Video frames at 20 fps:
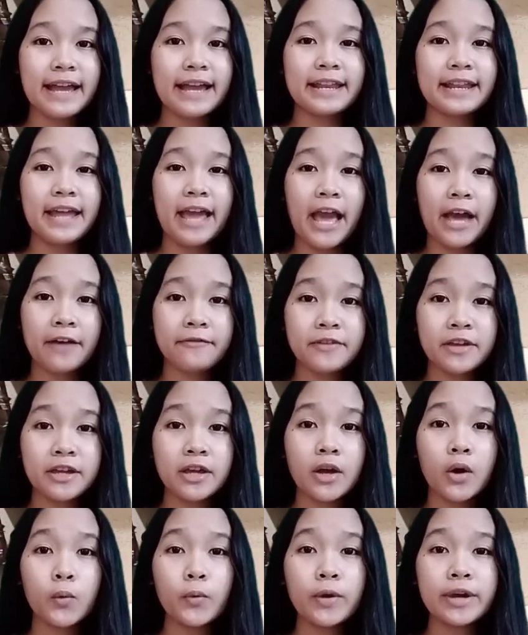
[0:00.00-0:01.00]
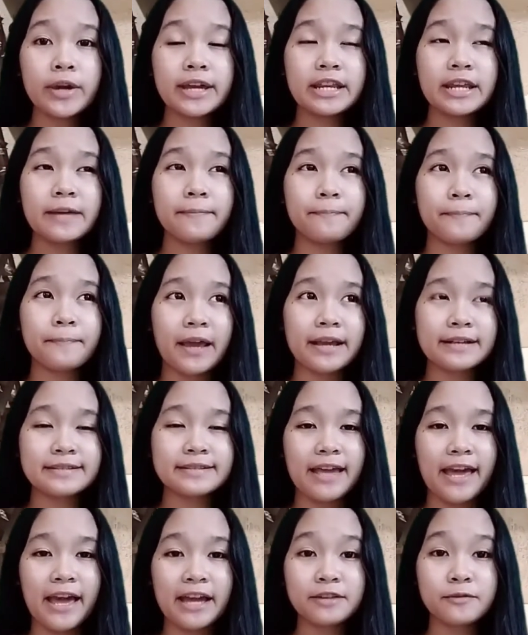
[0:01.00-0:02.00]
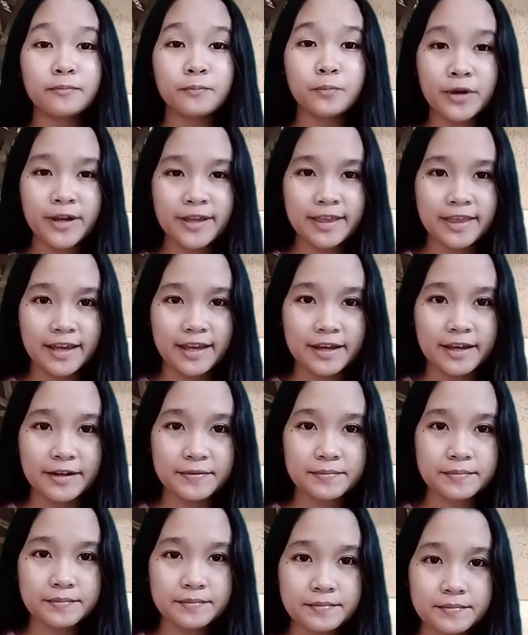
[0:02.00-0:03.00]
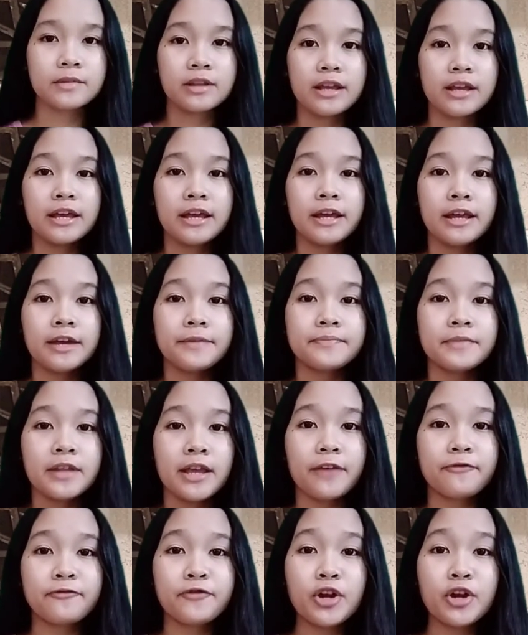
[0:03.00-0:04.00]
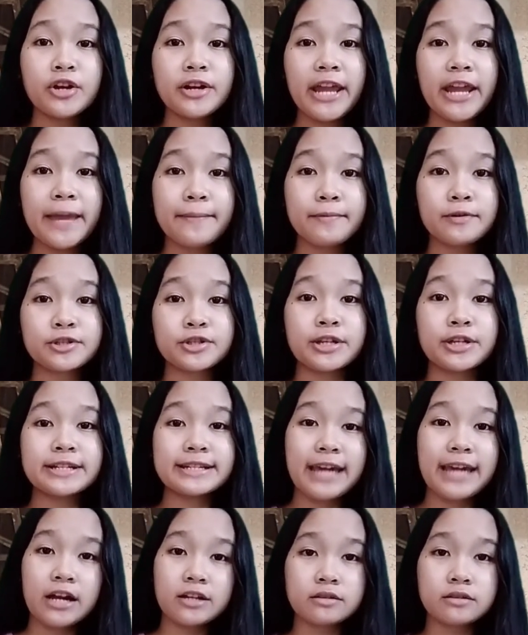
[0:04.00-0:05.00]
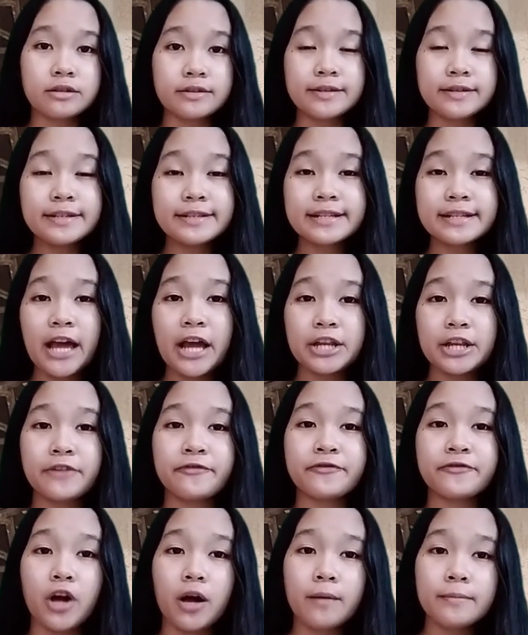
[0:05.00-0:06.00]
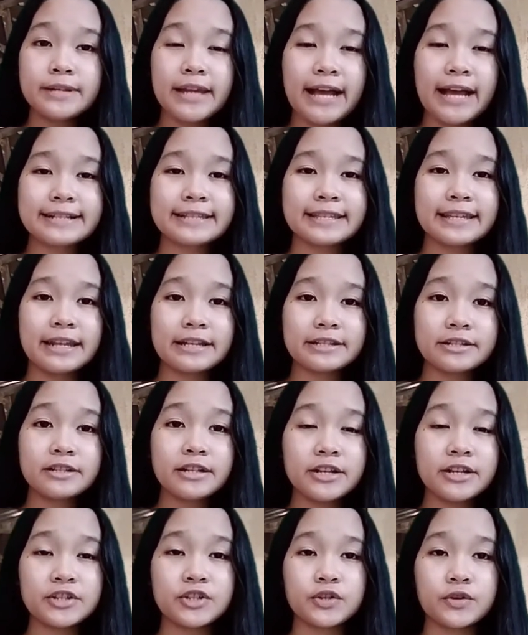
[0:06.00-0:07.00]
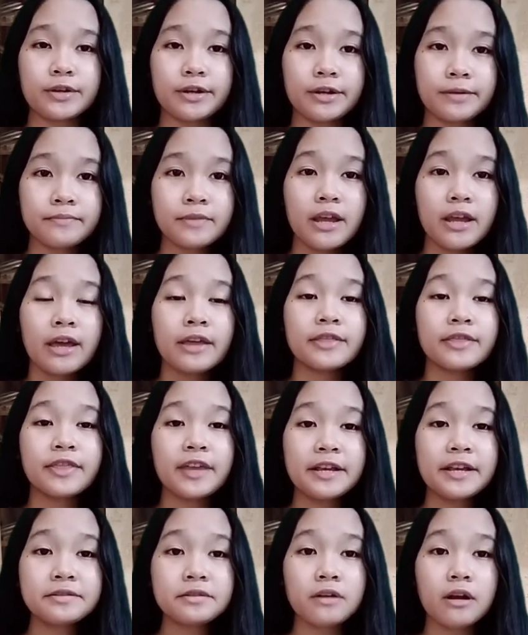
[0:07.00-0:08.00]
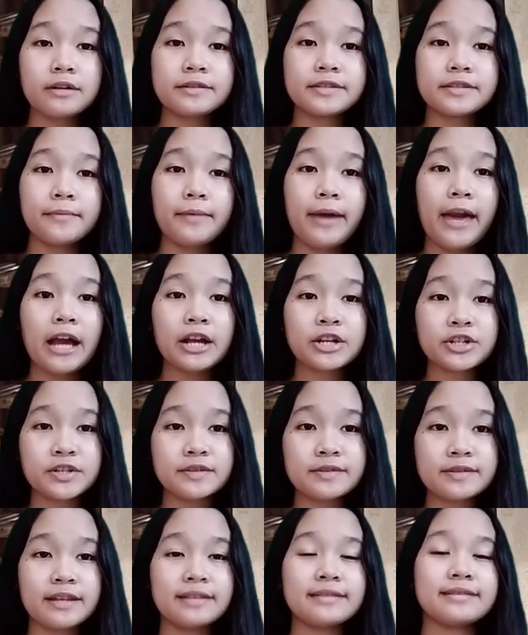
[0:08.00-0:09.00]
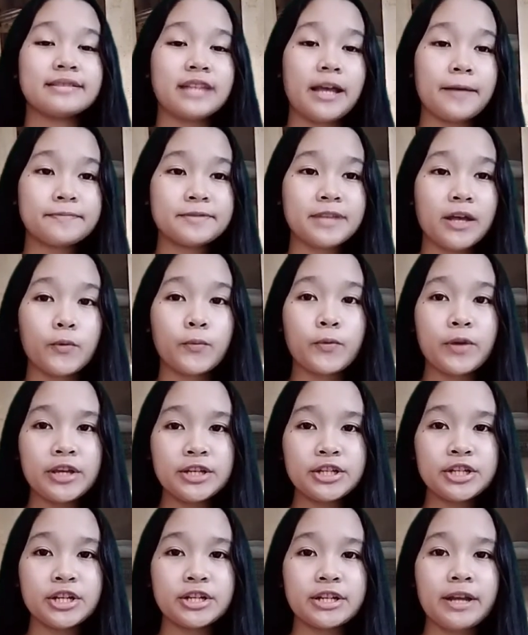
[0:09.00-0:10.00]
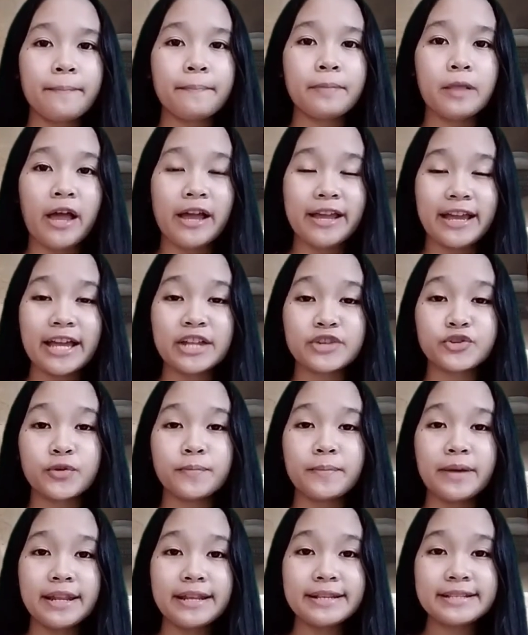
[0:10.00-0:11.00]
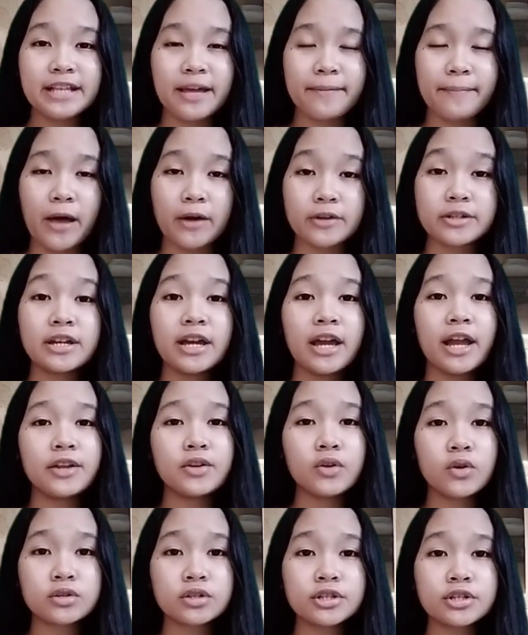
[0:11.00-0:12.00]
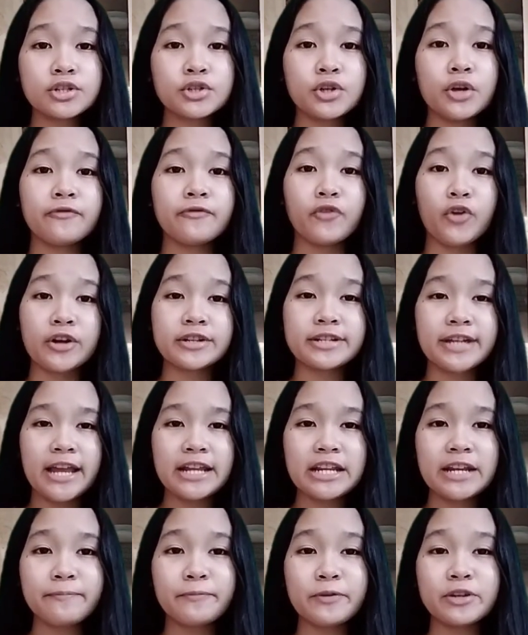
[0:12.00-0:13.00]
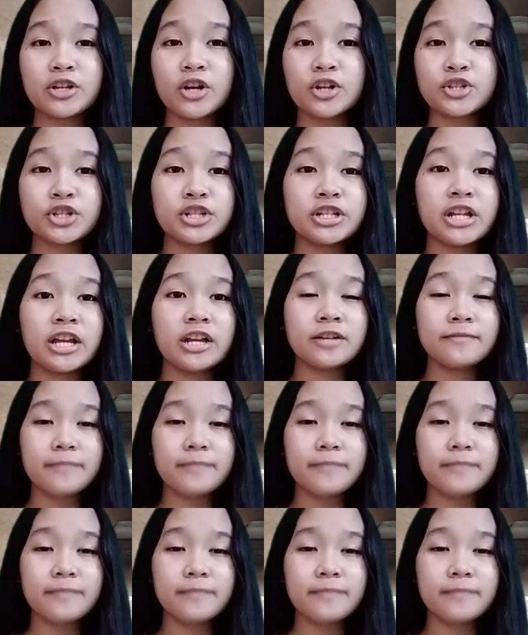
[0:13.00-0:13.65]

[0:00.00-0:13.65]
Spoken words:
and a heavy, weakening pace and breathing. If we are able to encounter this kind of common accidental injury, these are some actions and steps that we should apply and reminisce about in order to avoid any precautionary